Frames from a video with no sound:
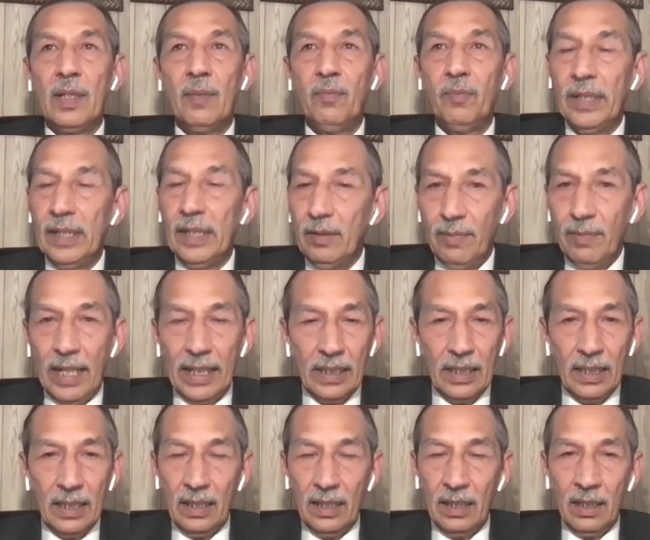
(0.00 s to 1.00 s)
complete
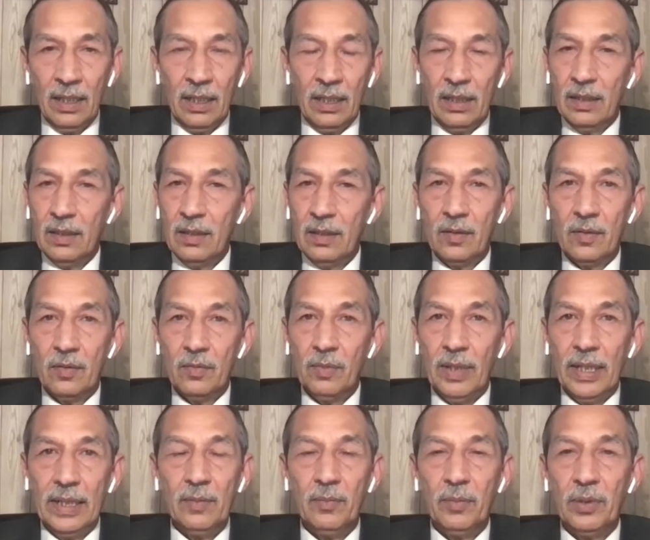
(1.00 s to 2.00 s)
backing
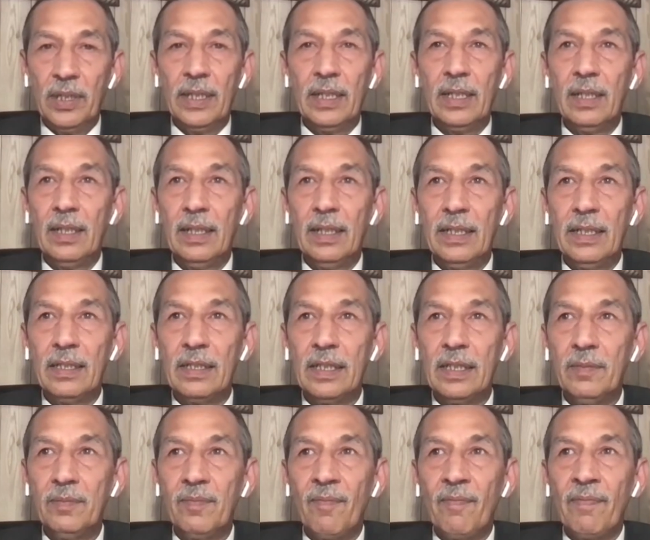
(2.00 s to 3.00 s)
by the political
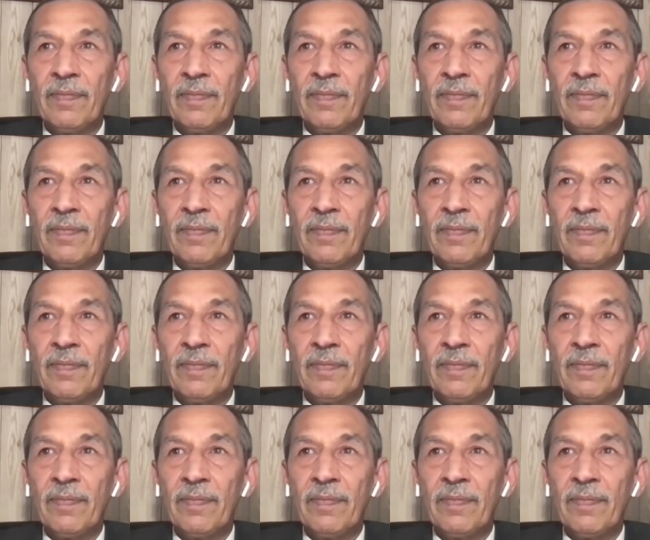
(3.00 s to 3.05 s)
leadership.